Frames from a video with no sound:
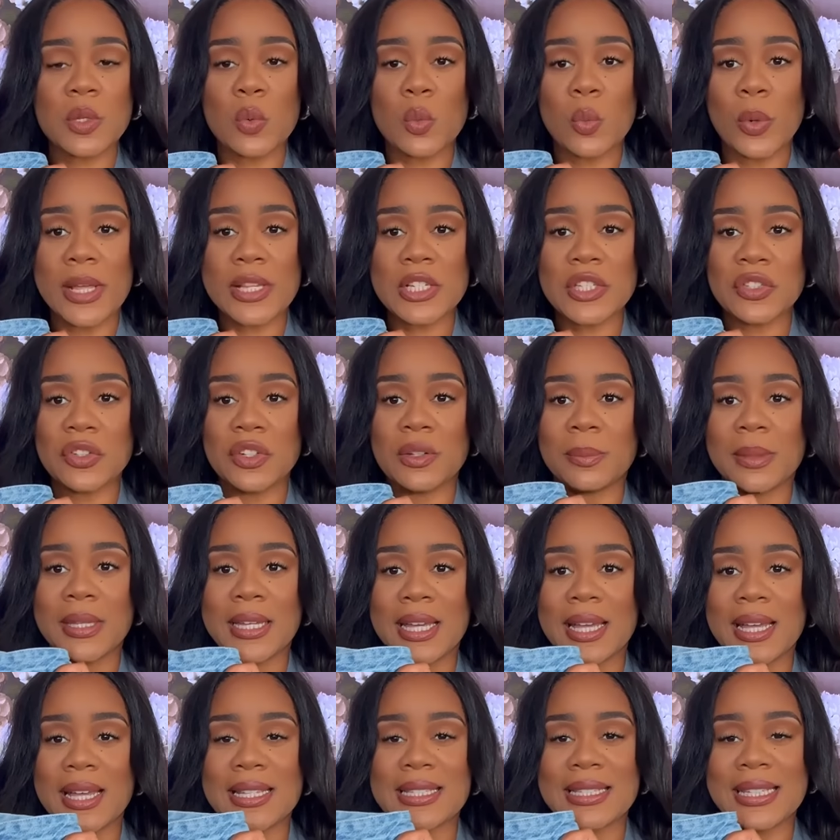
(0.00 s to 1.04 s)
Western
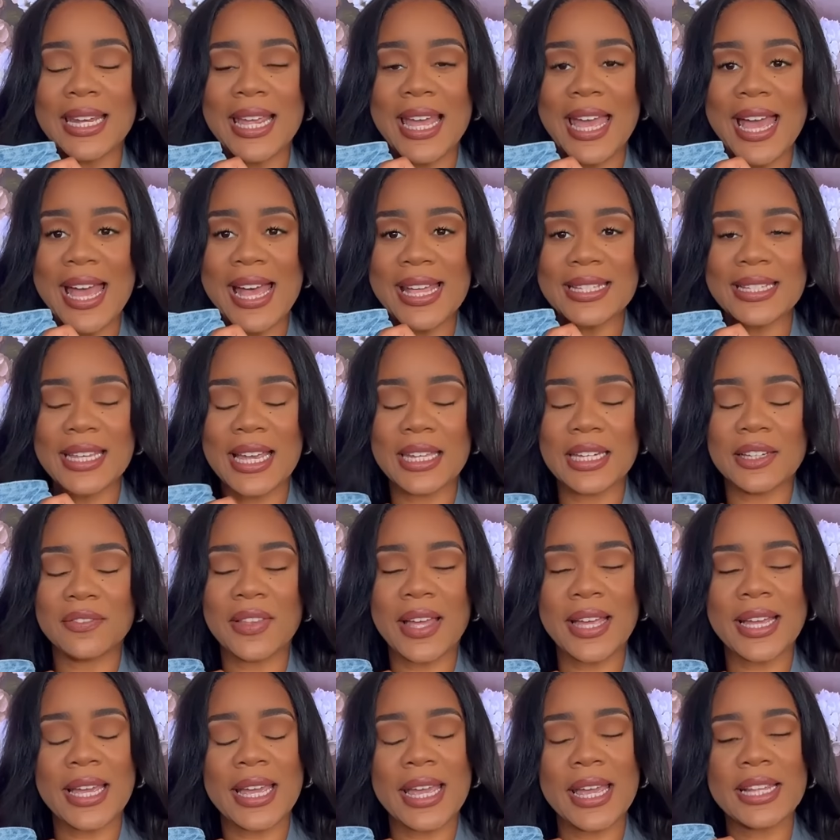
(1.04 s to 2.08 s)
because it has kind of
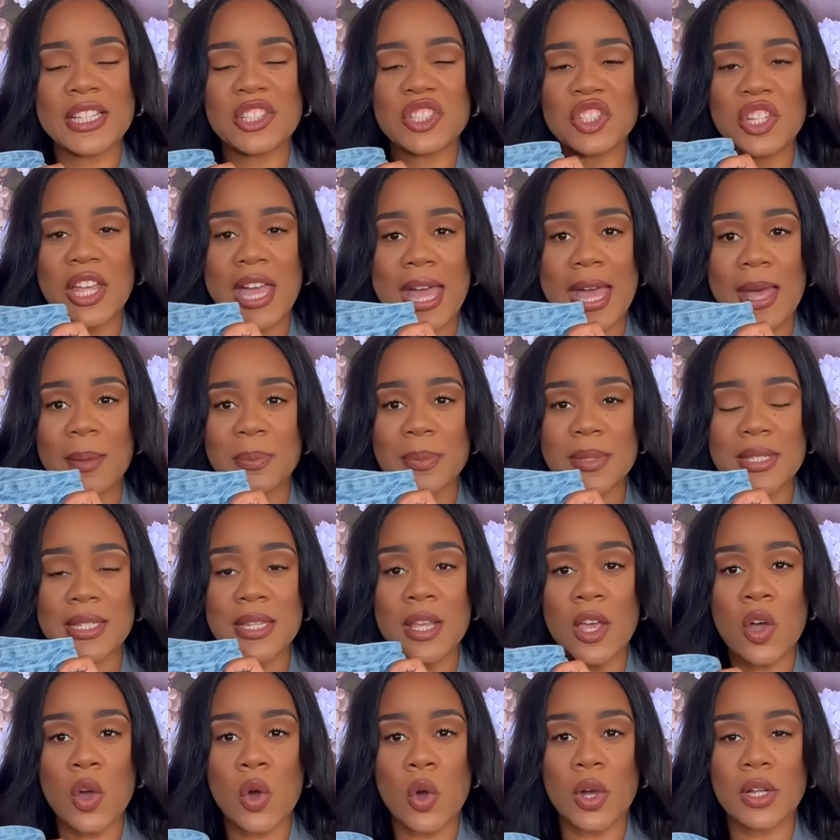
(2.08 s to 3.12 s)
like a chaps
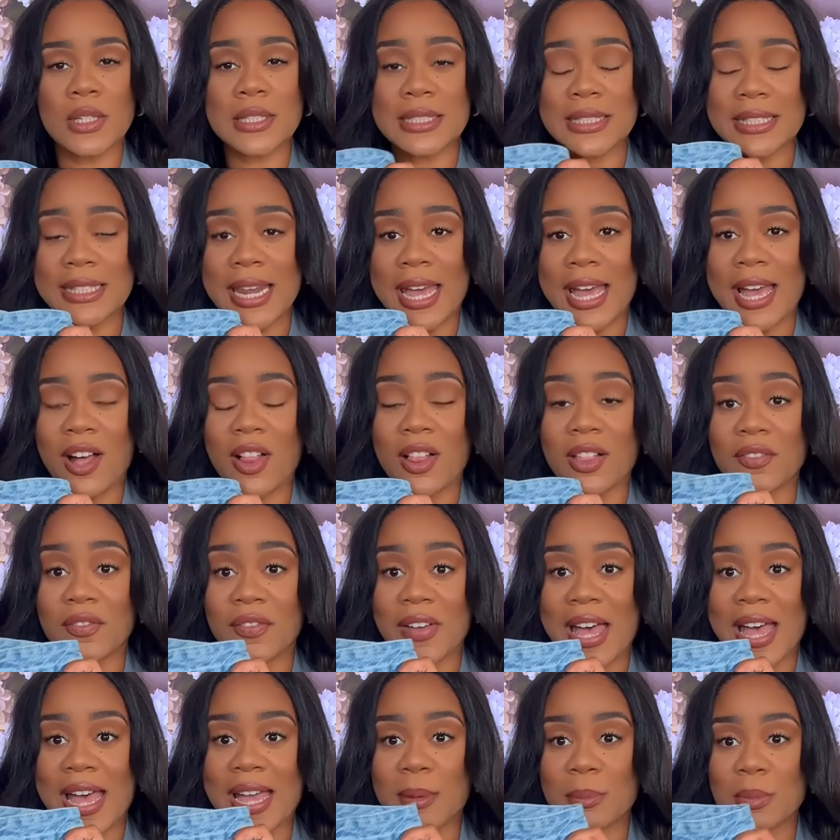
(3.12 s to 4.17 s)
style
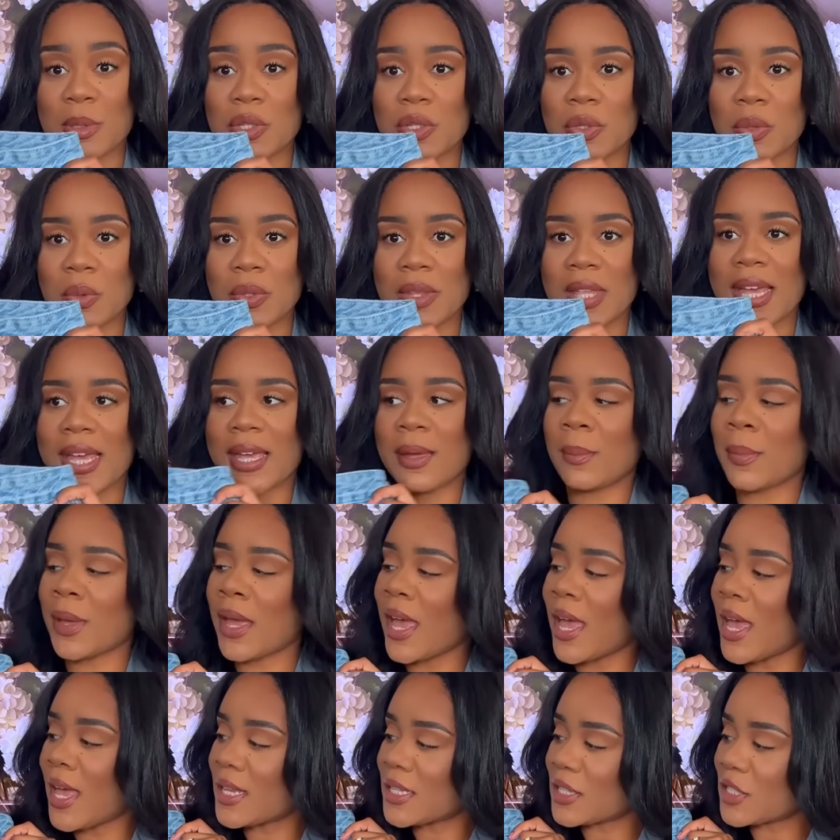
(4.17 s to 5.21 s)
vibe to them.
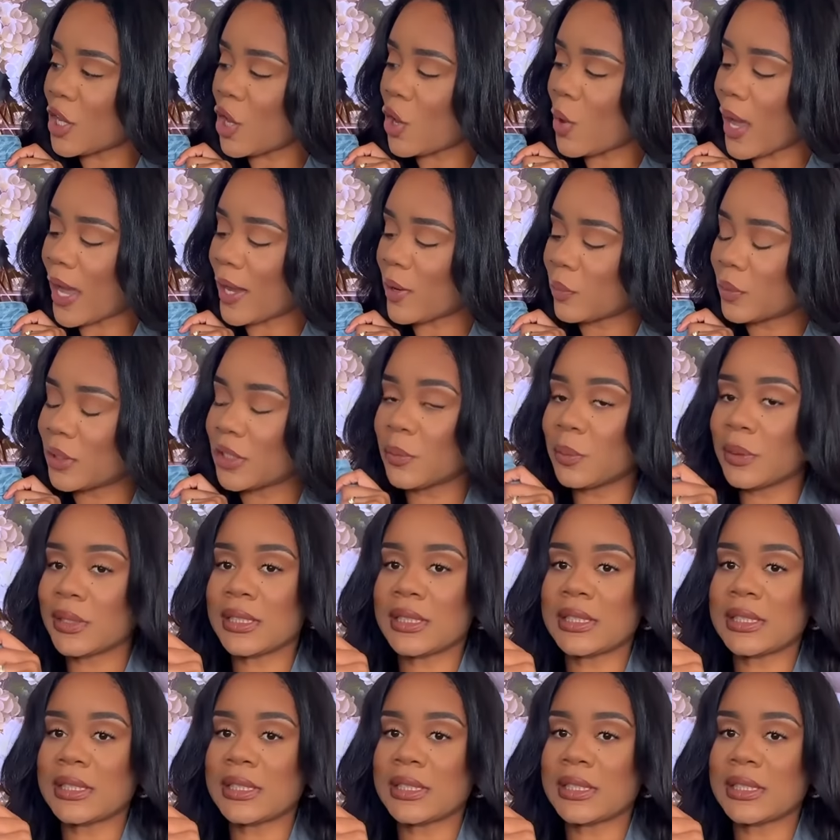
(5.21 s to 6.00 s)
So I really, really